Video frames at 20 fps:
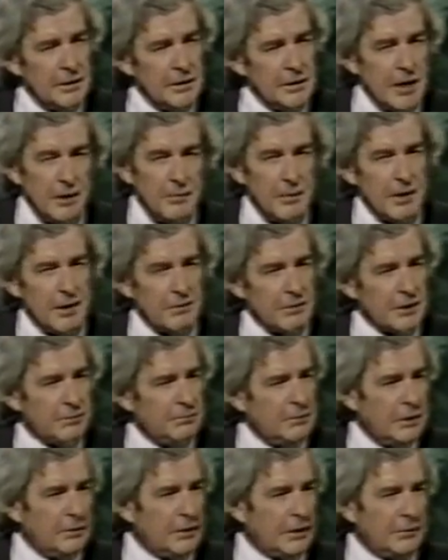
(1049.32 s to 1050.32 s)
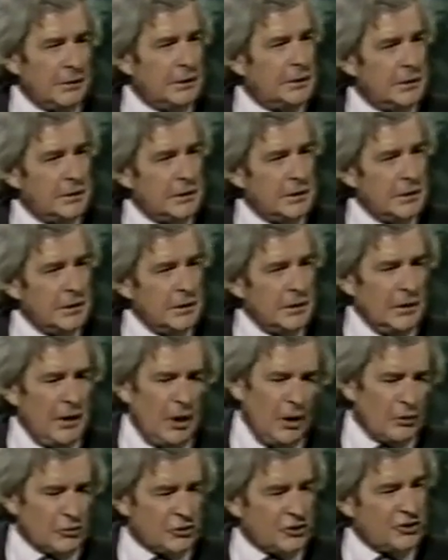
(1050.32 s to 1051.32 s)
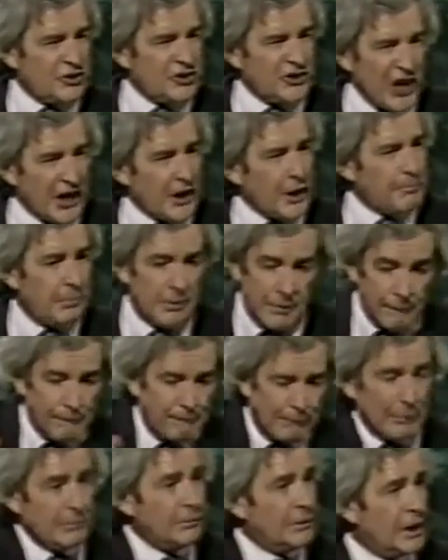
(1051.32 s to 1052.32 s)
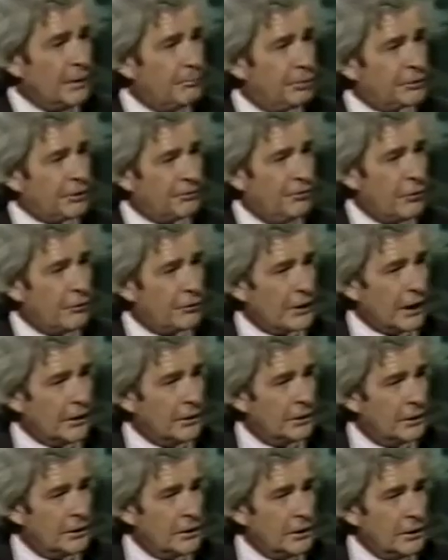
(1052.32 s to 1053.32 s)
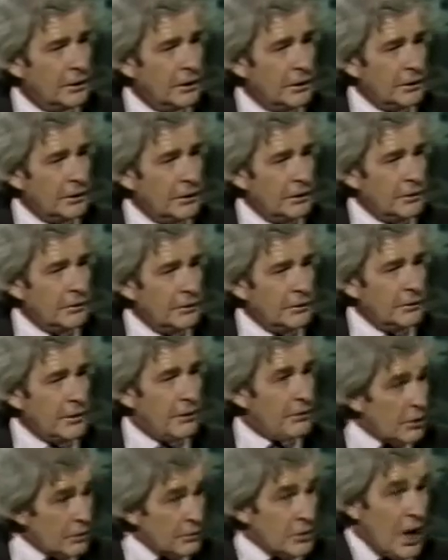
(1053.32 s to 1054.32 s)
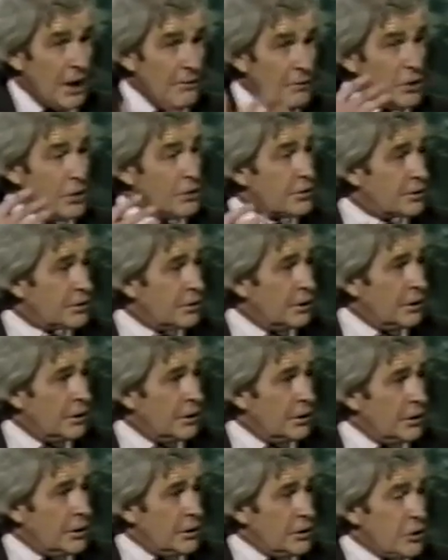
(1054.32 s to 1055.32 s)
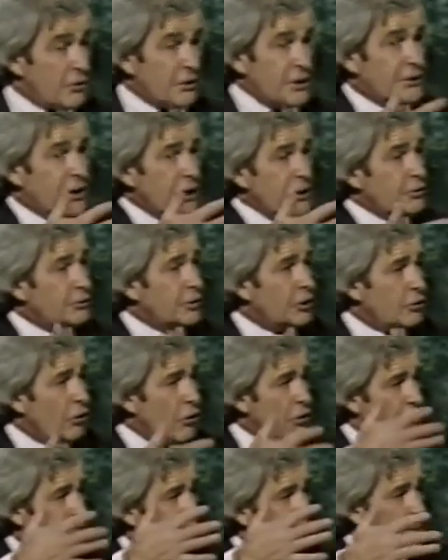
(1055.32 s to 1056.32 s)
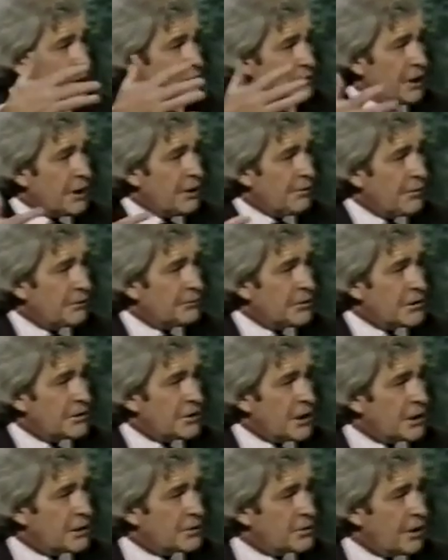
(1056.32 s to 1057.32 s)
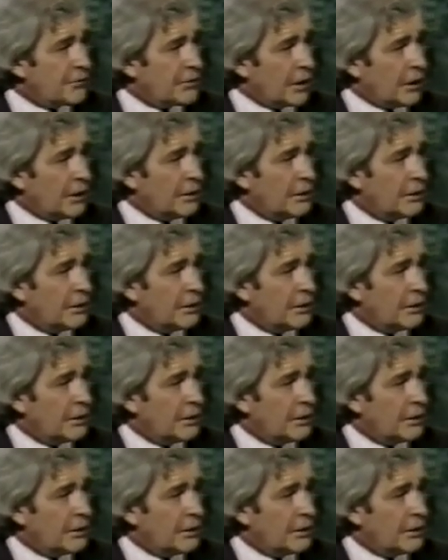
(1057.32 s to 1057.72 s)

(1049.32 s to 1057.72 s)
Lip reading: Has anybody ever... Oh, shut up! And put the phone down. Have you noticed? You continue to talk for about 10 or 15 seconds after that.